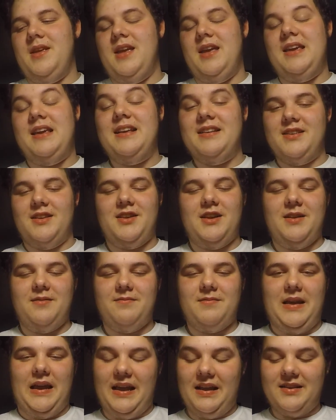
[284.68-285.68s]

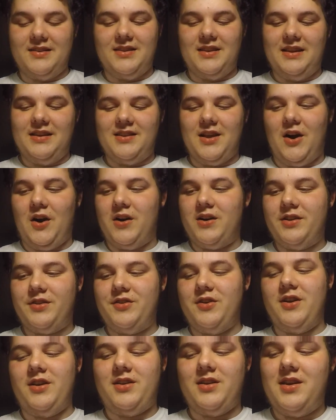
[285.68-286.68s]
Easily the hardest
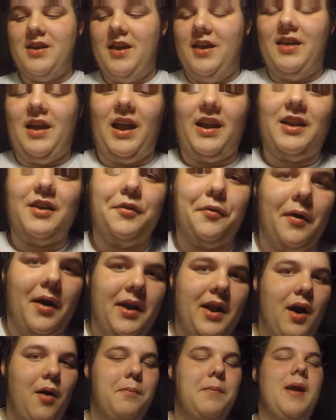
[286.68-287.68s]
trick that I can do right
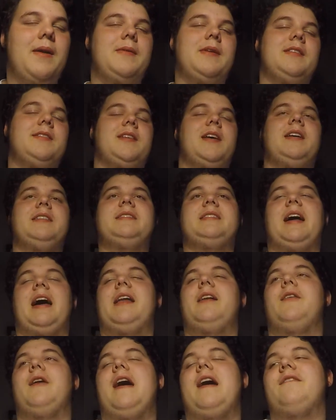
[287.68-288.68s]
now. Maybe it's because I
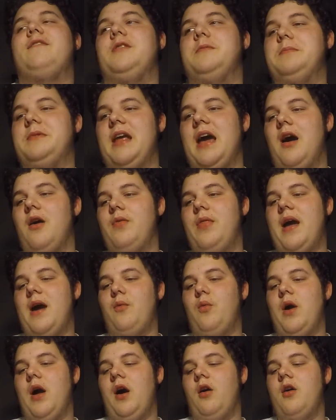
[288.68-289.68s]
don't have them down
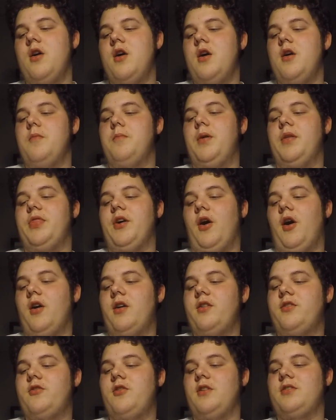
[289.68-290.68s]
that well, but the
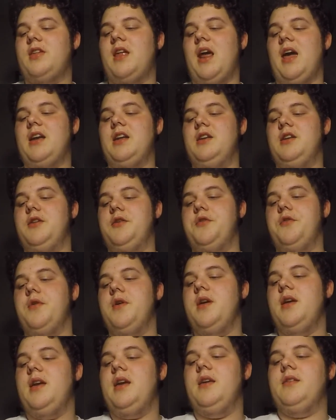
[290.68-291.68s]
hardest trick that I can do
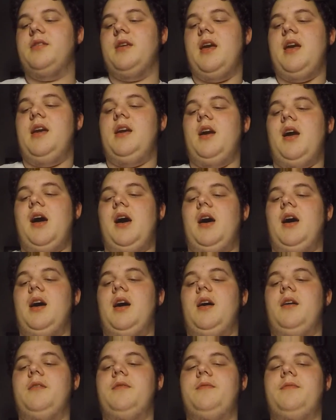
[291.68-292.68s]
is a,
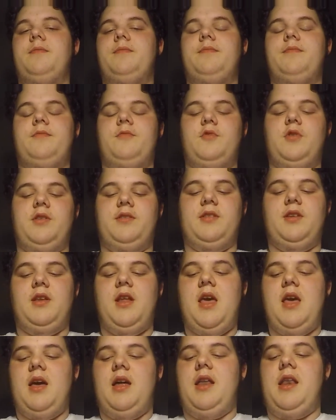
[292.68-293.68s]
what is it?
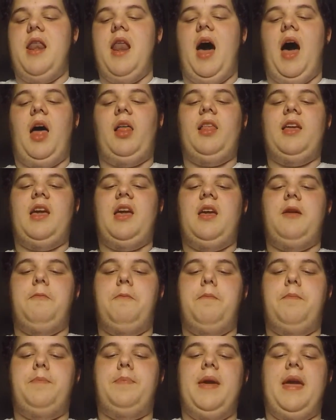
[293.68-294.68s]
Nollie
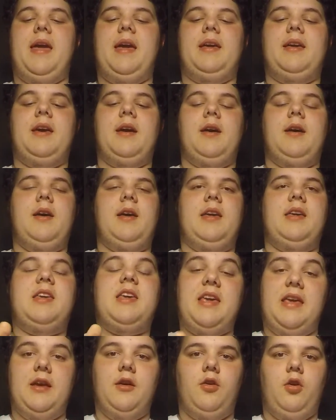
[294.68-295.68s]
big
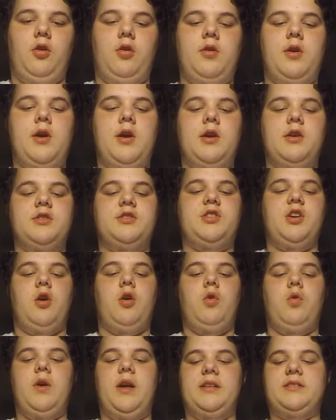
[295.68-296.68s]
heel.
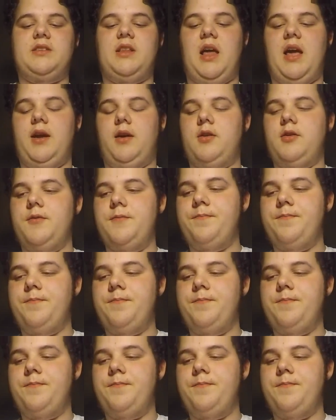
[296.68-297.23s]
So it's like,